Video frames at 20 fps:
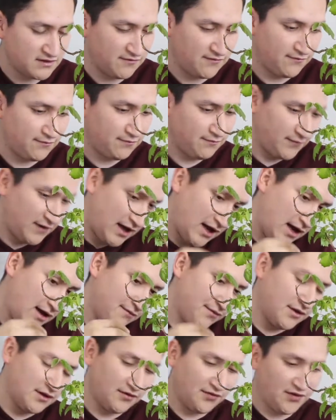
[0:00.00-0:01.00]
I
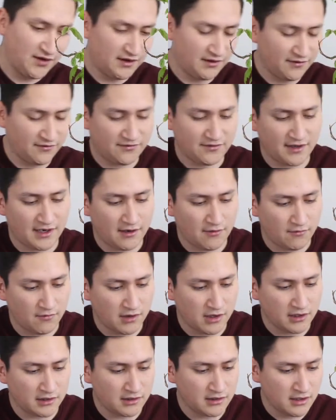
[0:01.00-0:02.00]
have the thickness that I
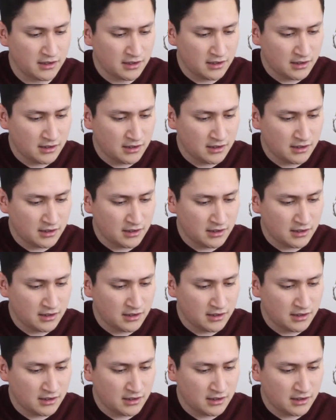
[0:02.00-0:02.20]
want